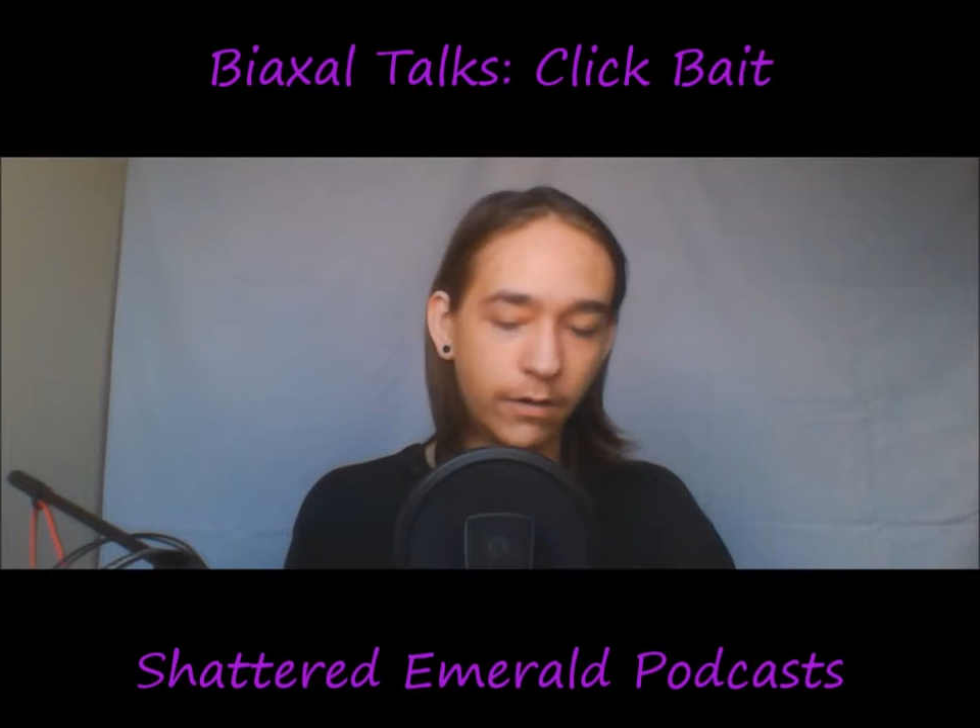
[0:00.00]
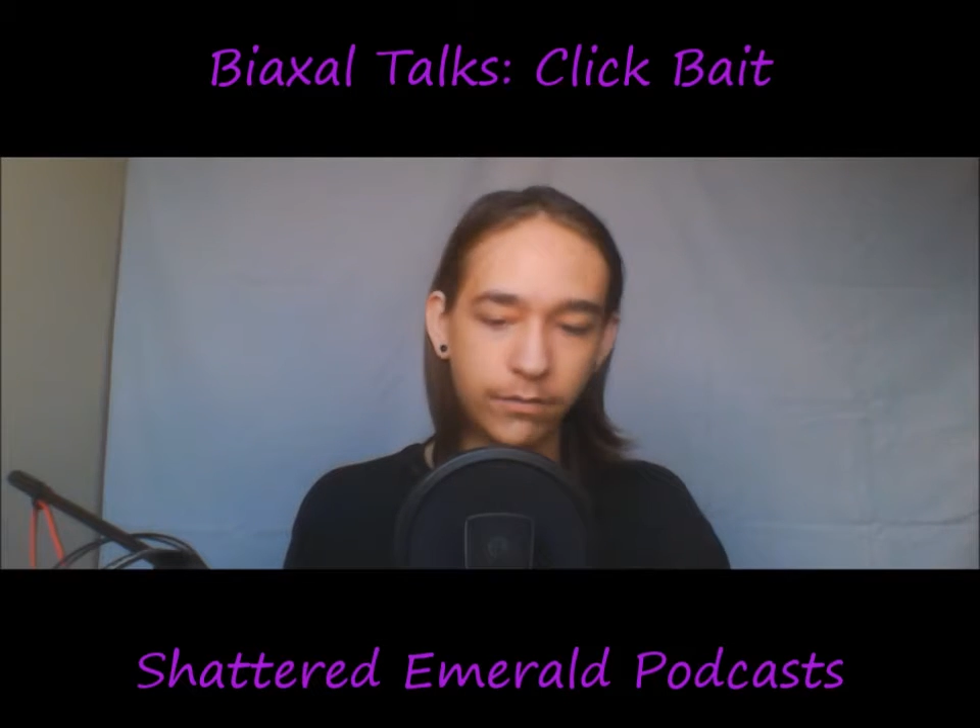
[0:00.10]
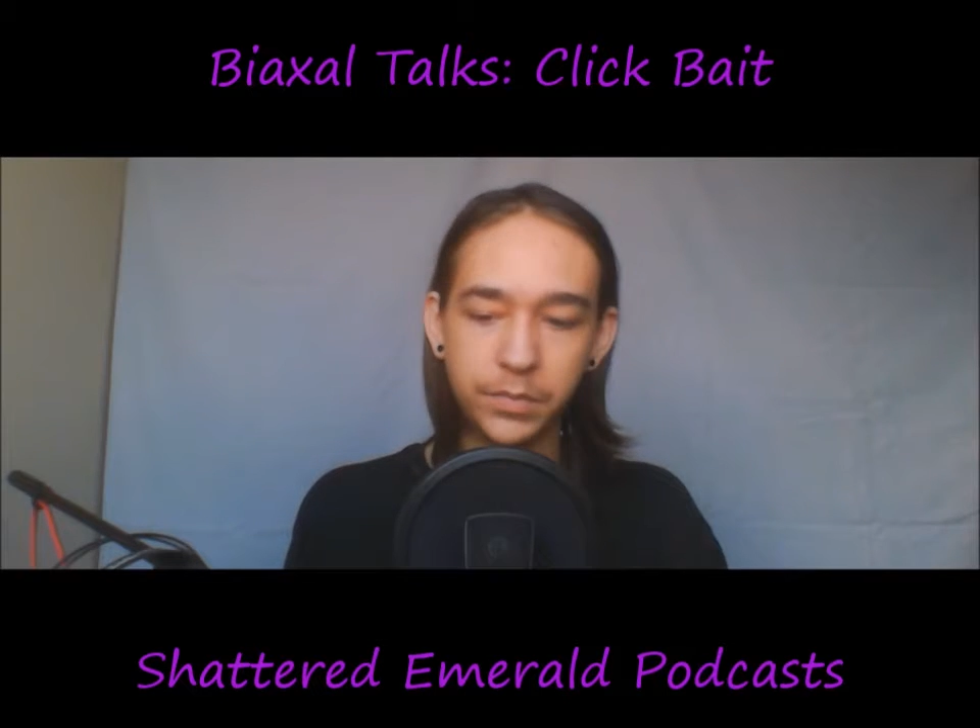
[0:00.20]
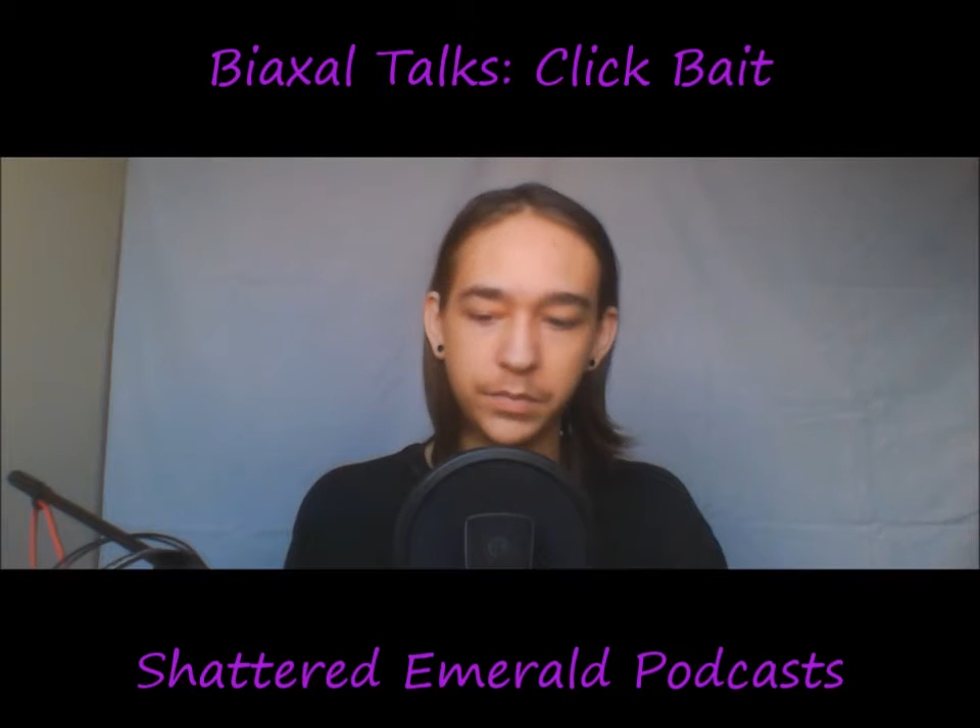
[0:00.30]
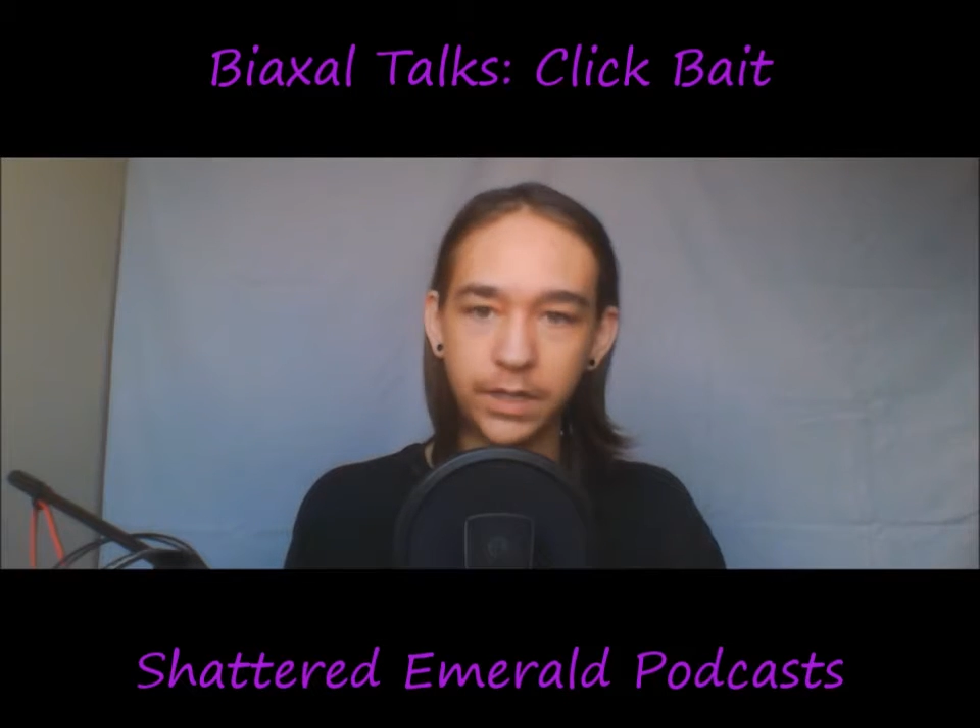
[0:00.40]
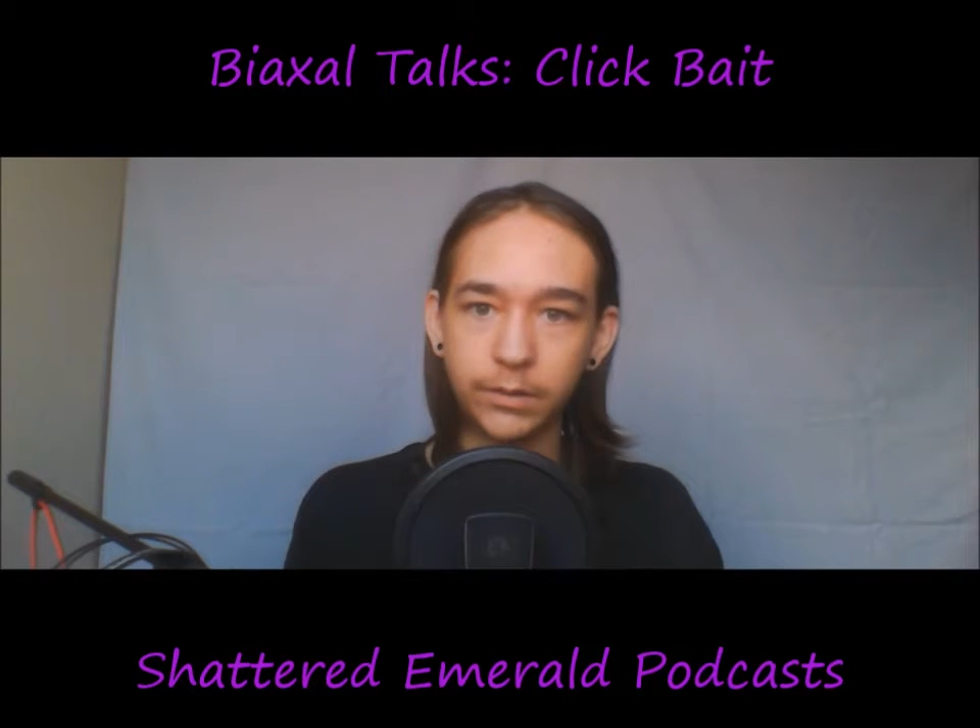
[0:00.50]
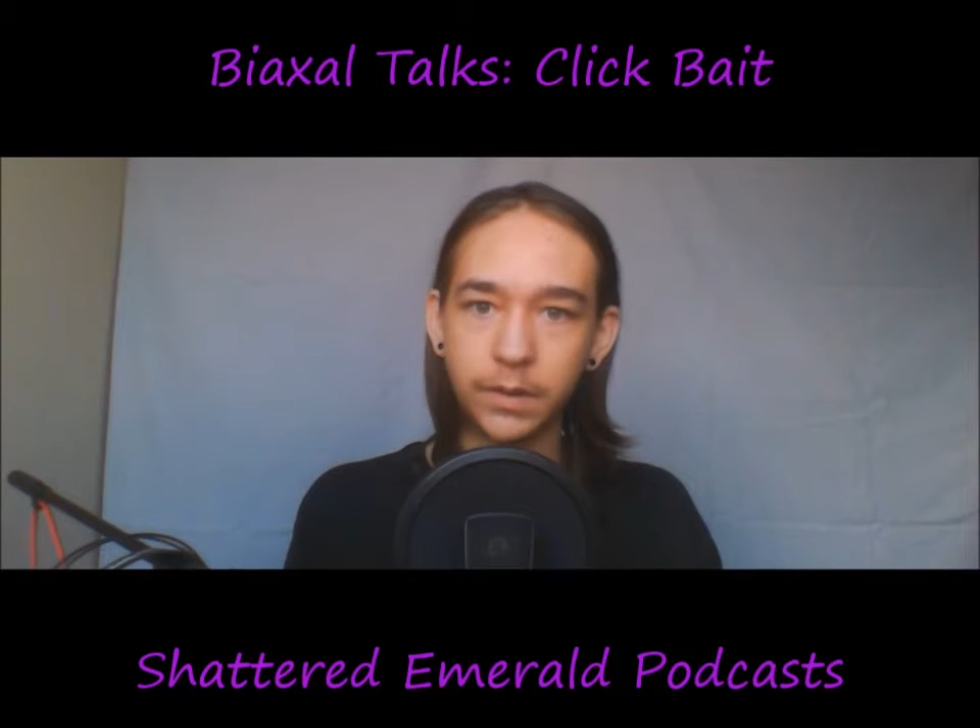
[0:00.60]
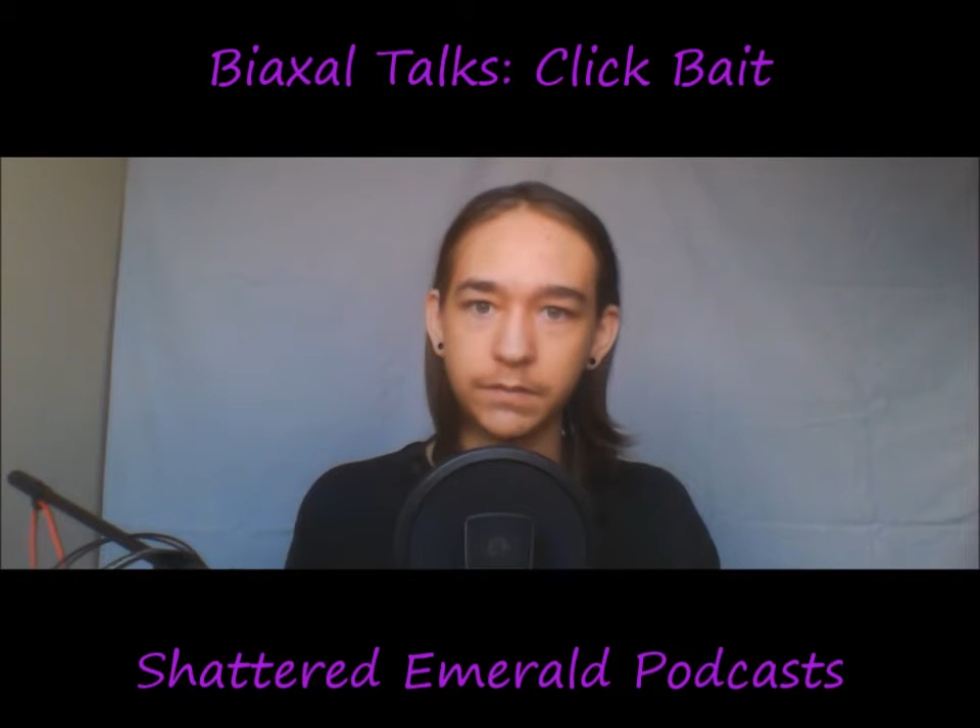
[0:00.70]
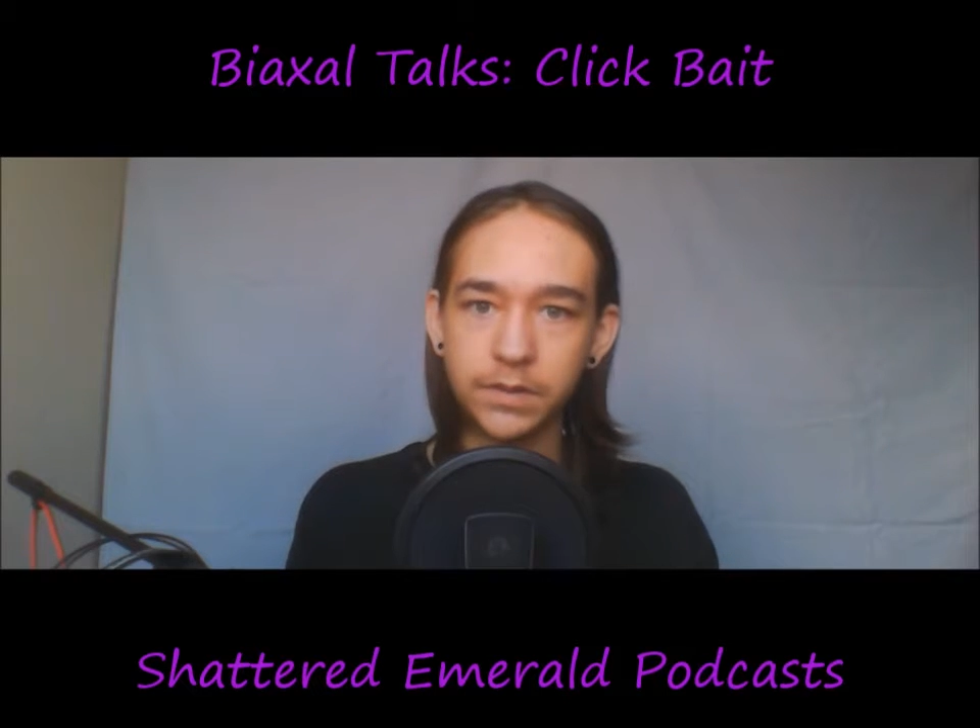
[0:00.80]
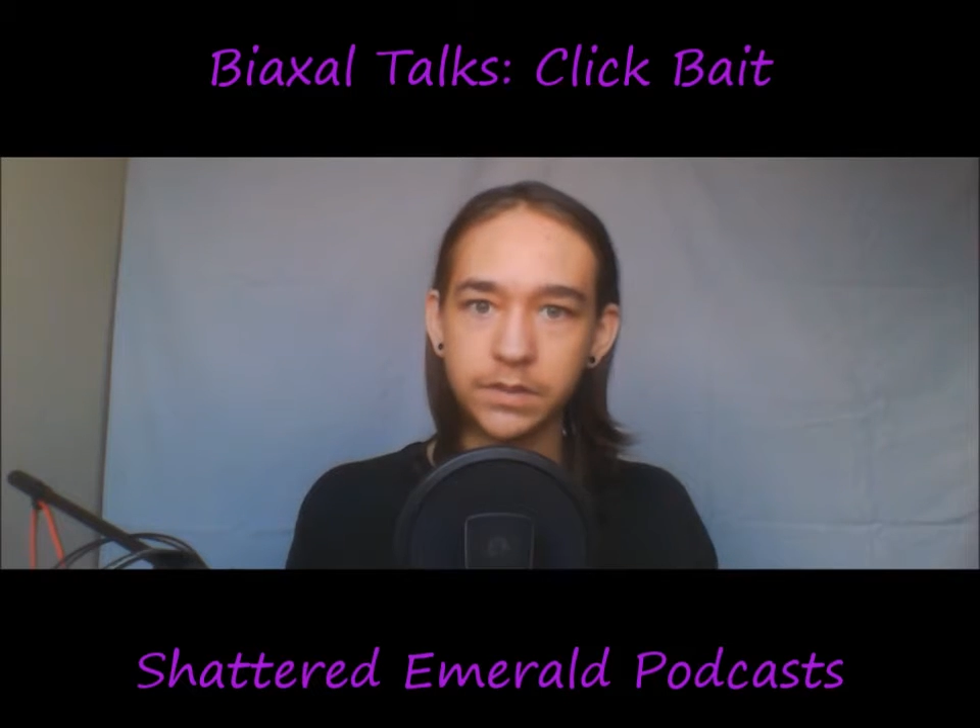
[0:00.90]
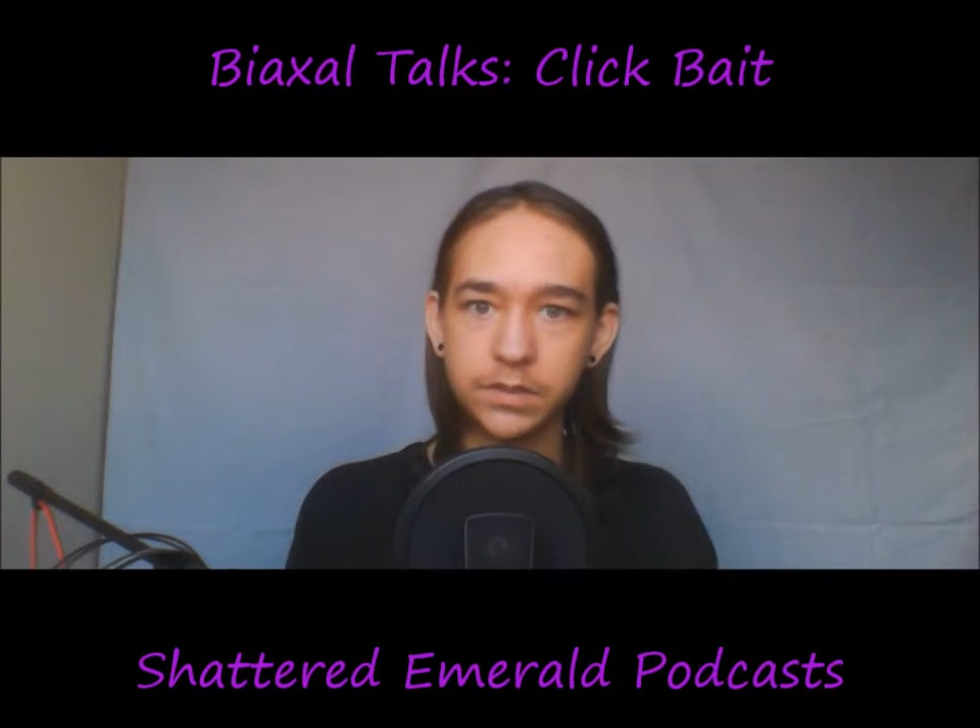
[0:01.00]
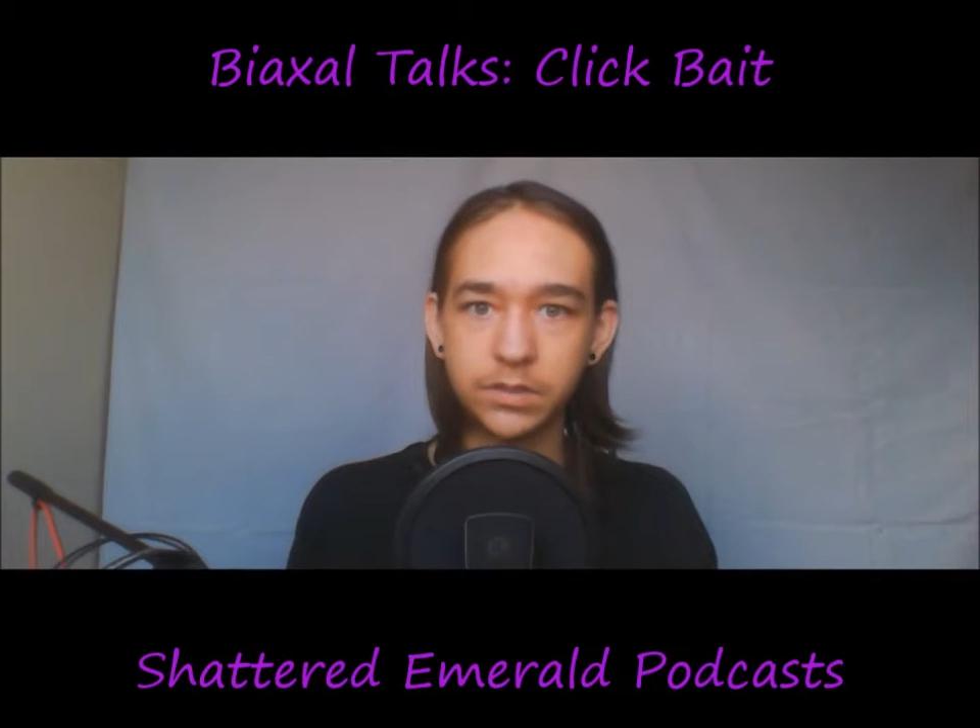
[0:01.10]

from being relevant